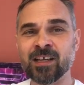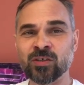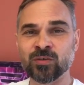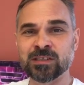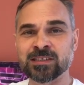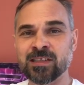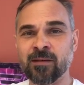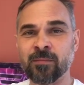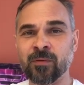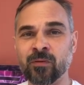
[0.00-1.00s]
into this
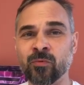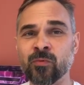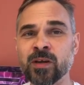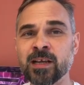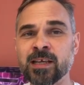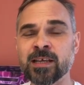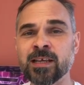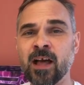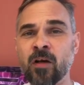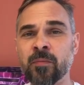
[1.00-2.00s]
temple
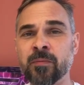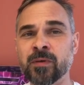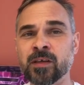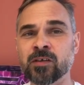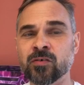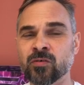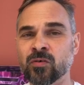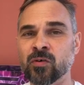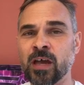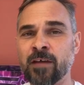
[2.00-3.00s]
really helped me
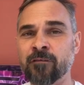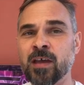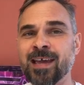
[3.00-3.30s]
to have